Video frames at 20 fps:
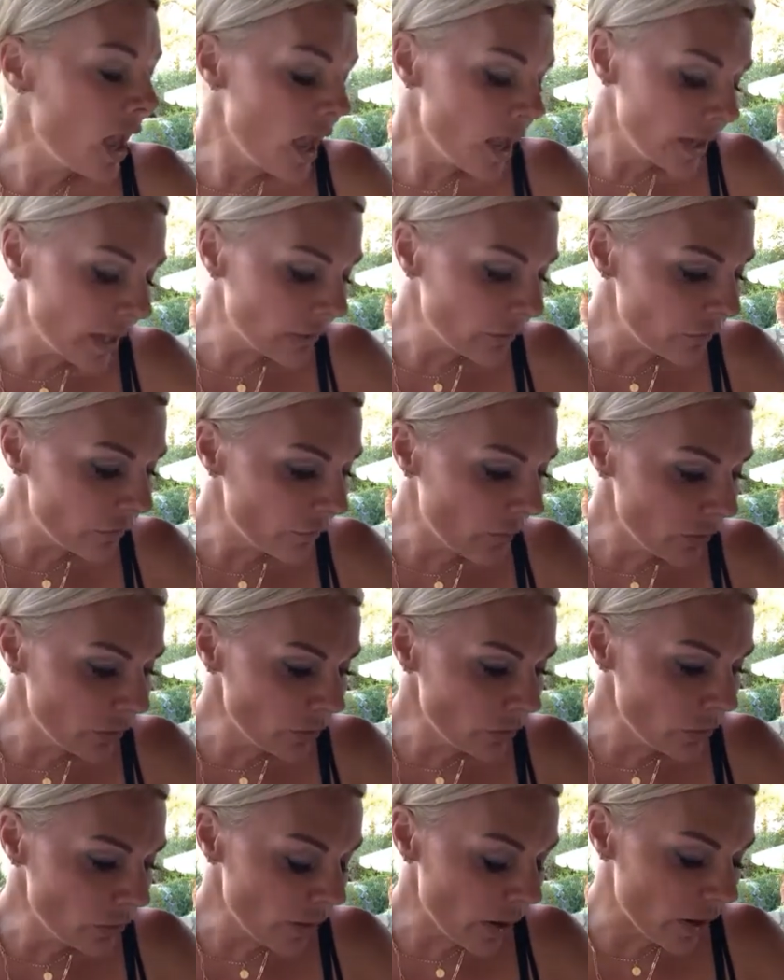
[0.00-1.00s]
Now, the
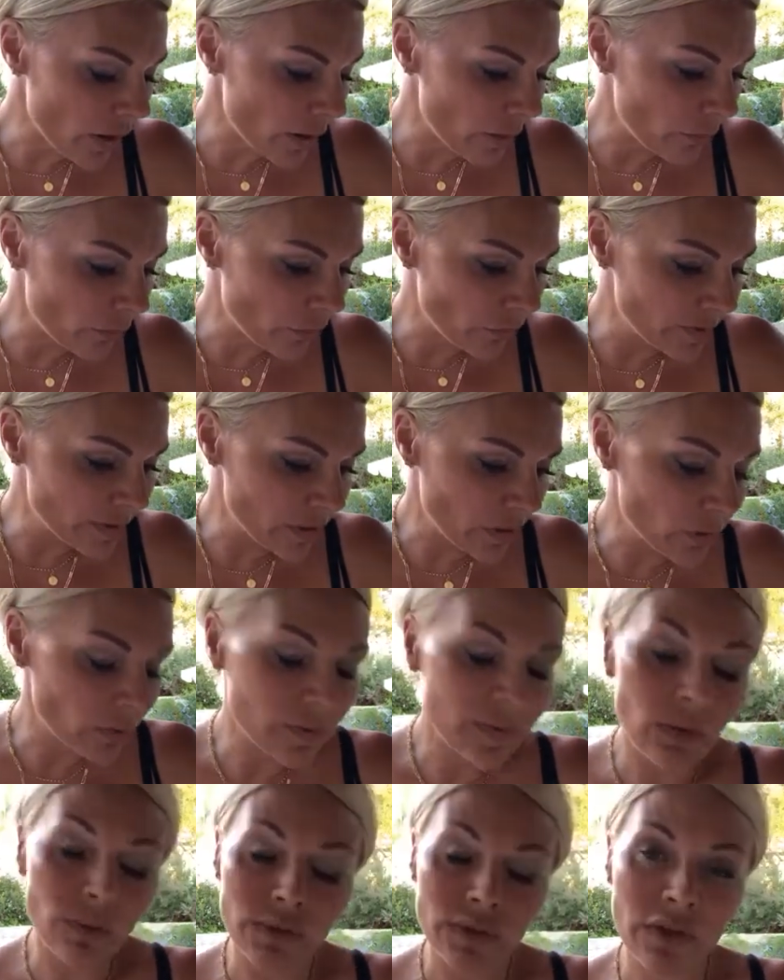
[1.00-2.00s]
final
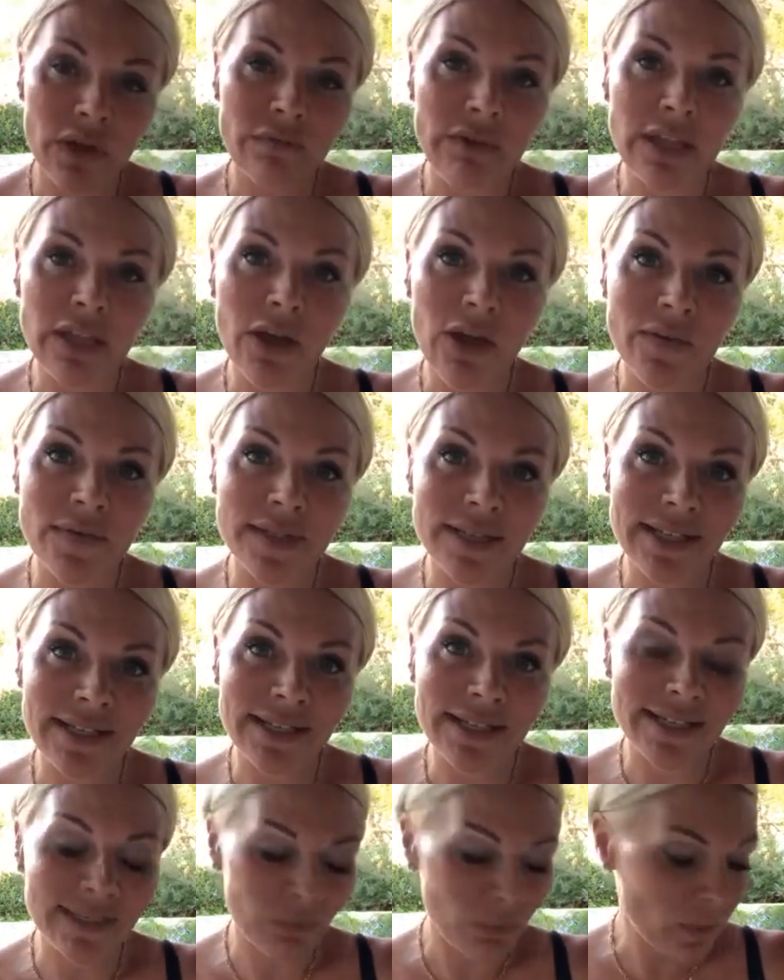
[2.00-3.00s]
results or survey that I've
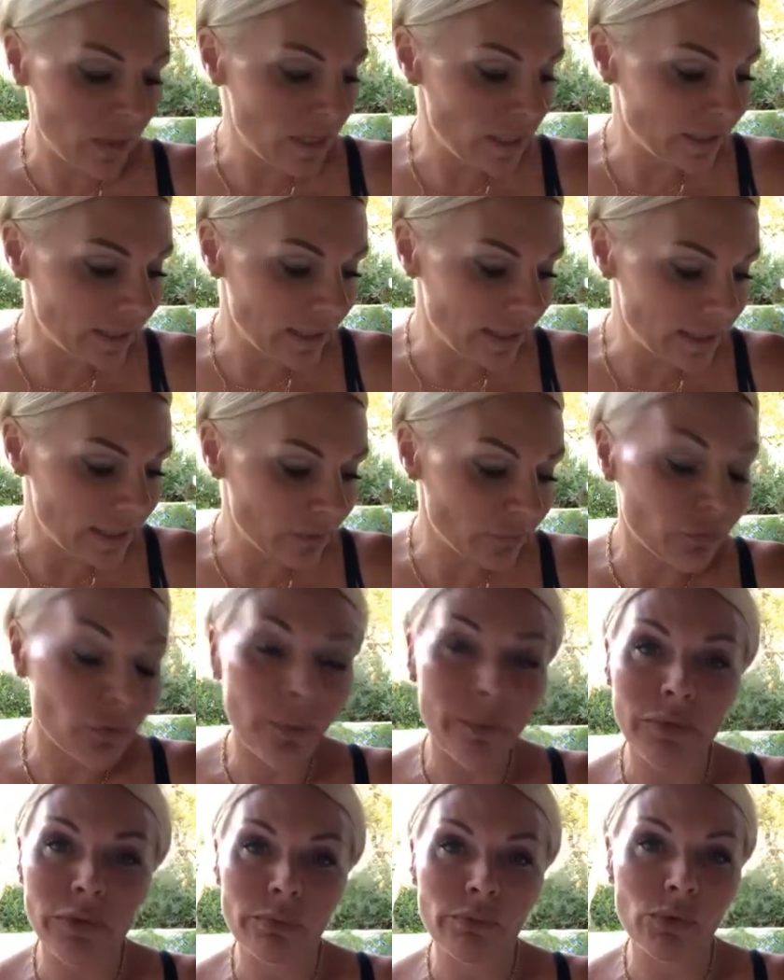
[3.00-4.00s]
seen this week is
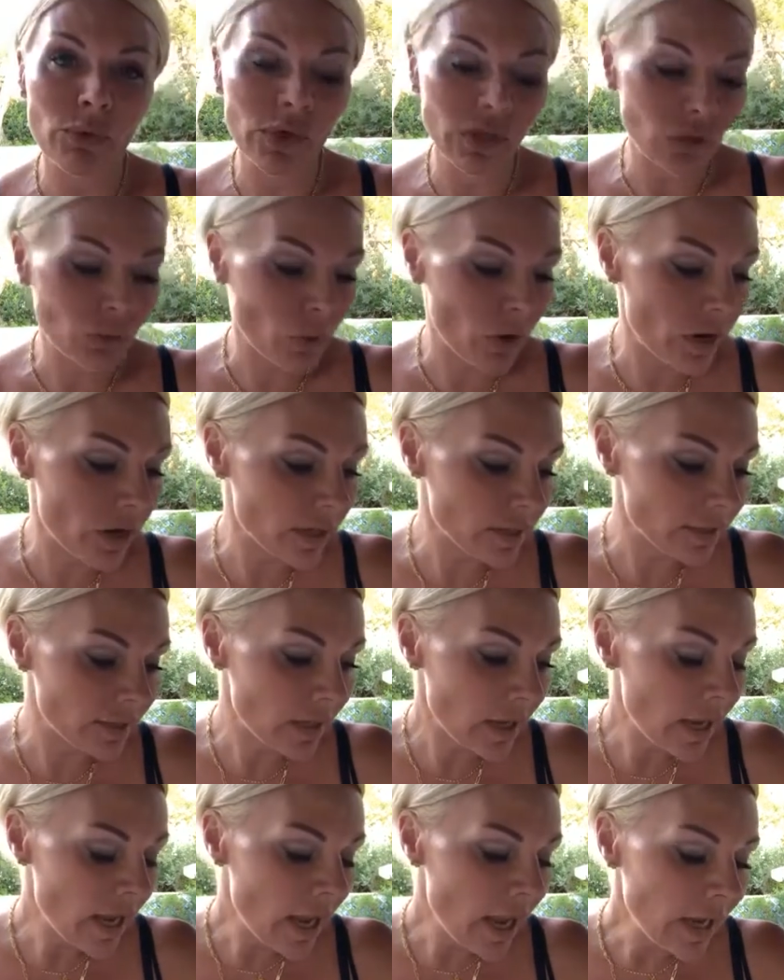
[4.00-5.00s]
from the Mortgage
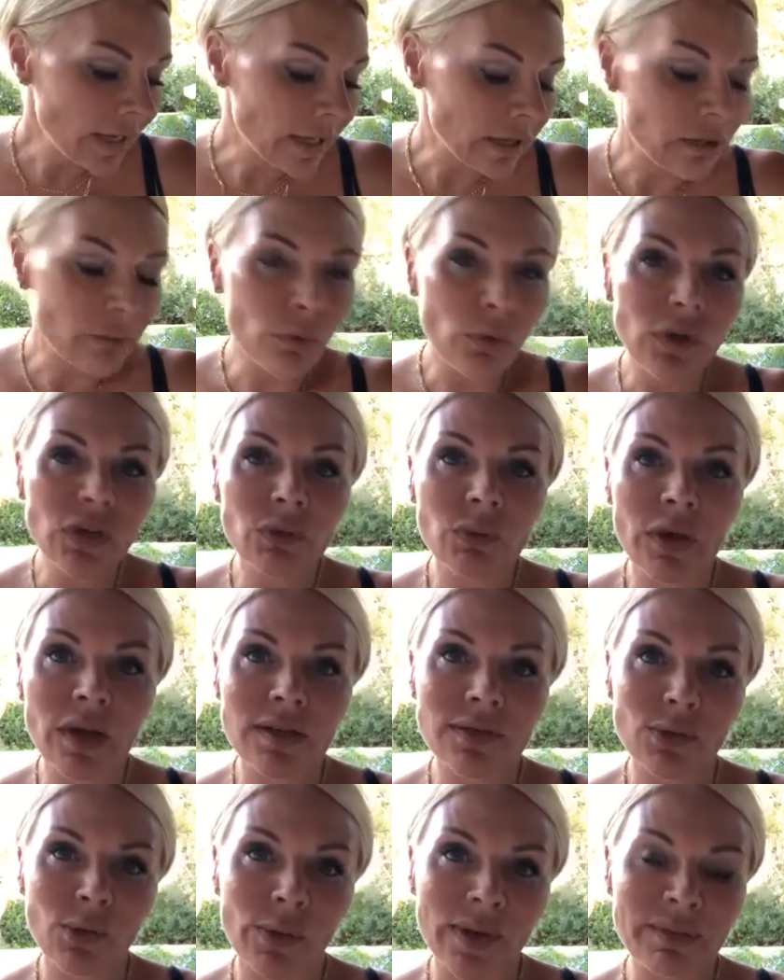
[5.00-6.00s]
Works. Now, the Mortgage
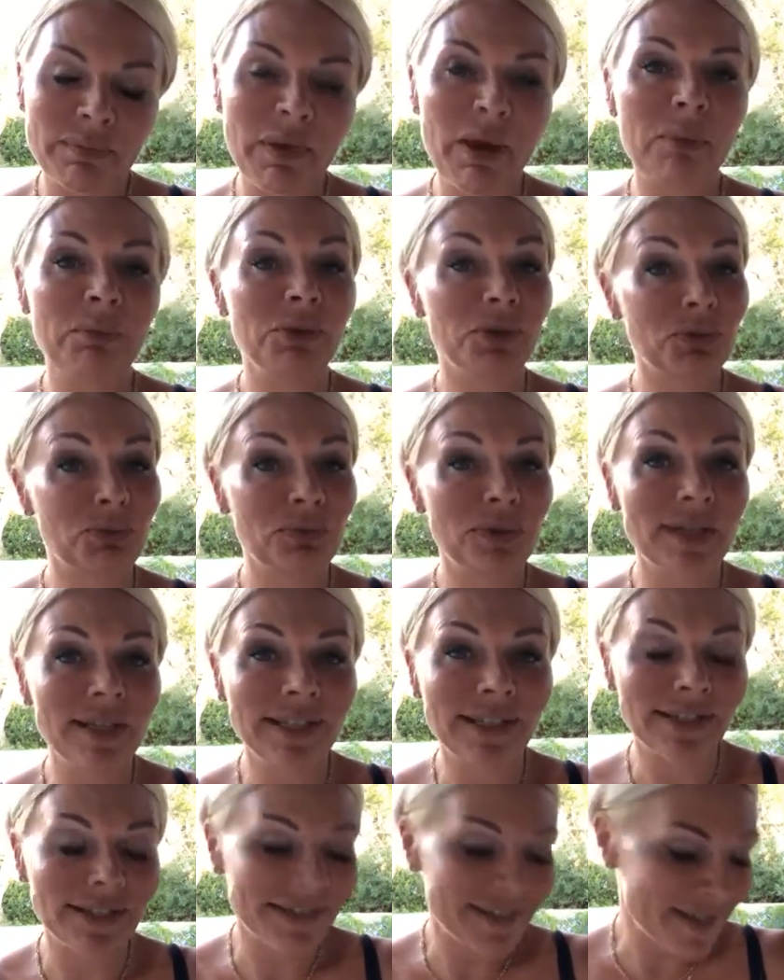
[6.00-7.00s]
Works always publish
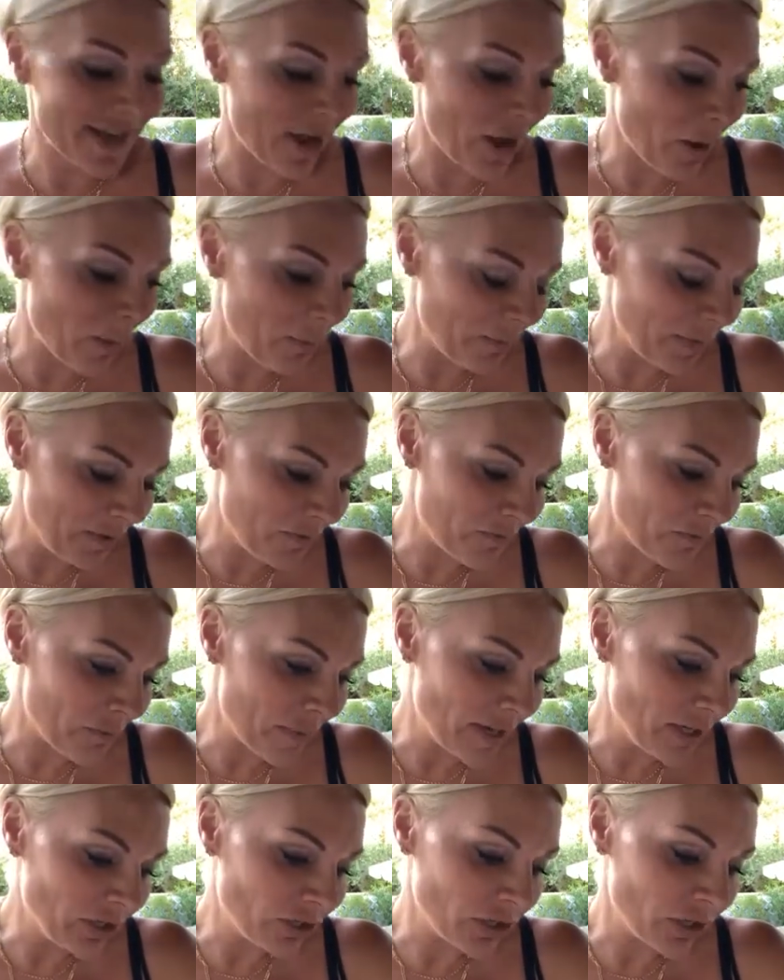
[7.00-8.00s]
really good
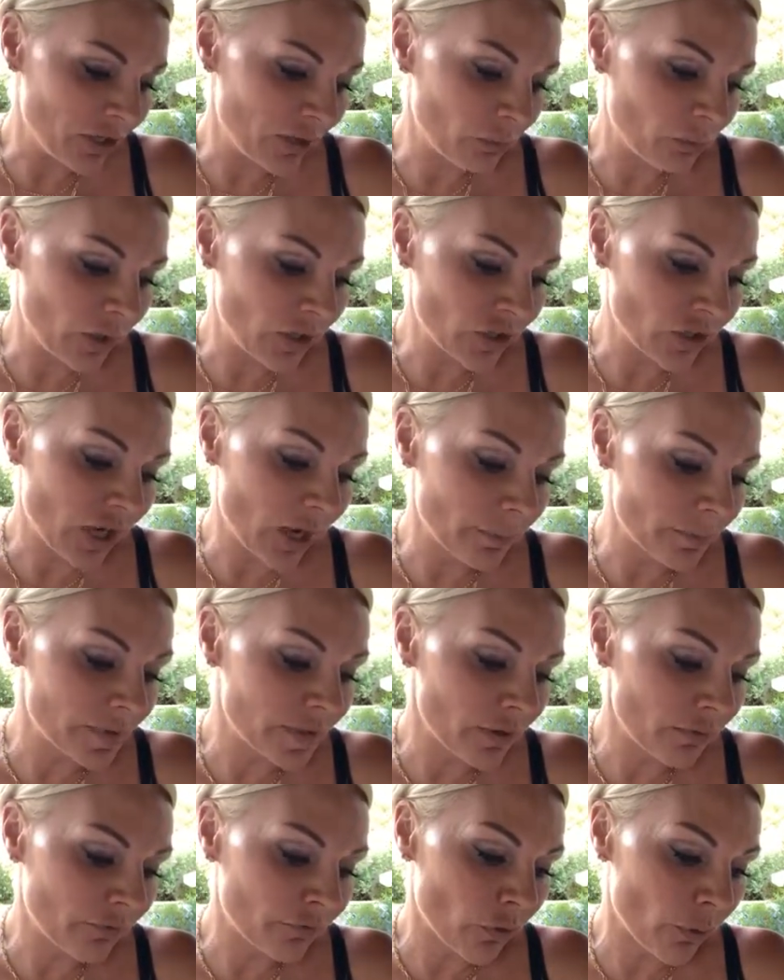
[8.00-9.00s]
information which
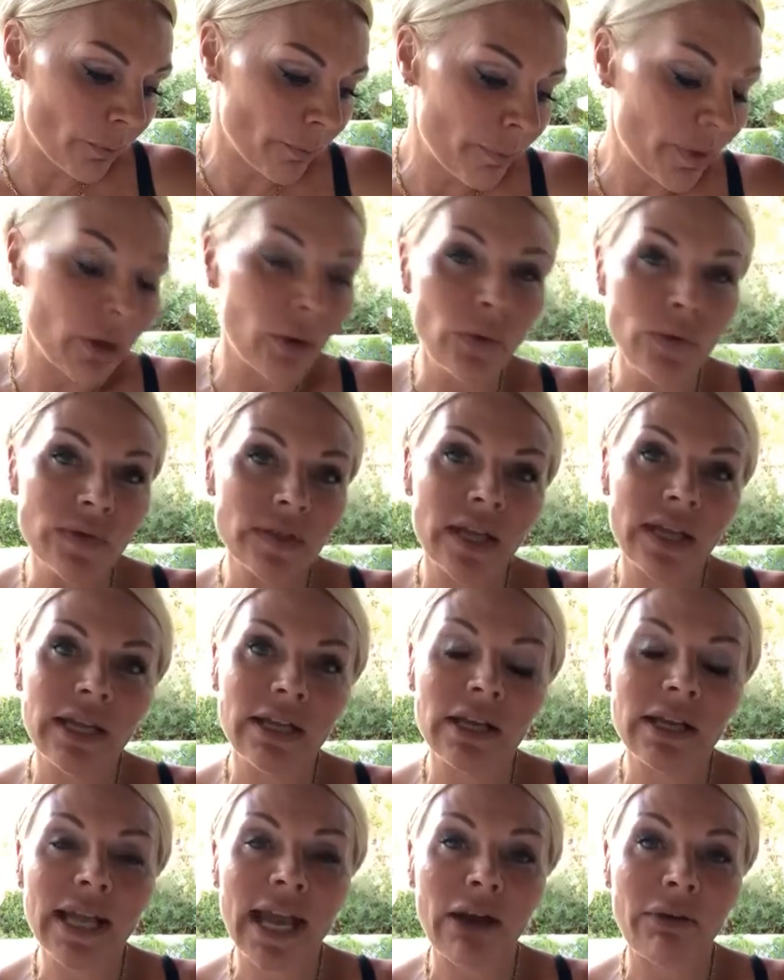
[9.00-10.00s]
comes from polls
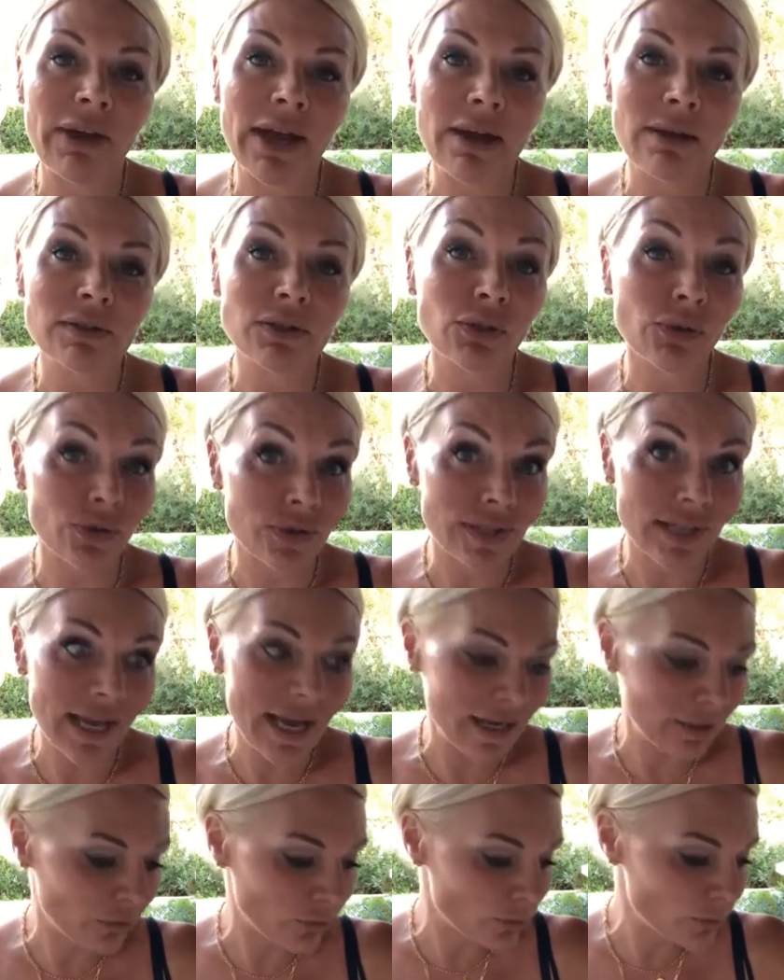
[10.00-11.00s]
they carry out across
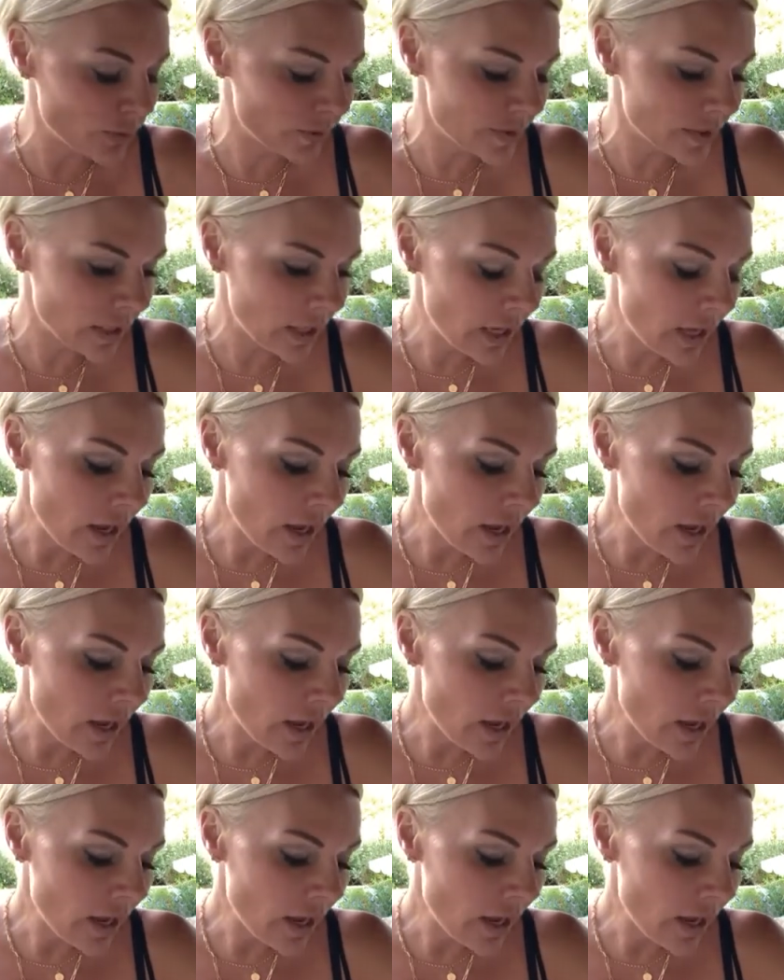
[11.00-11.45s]
landlords.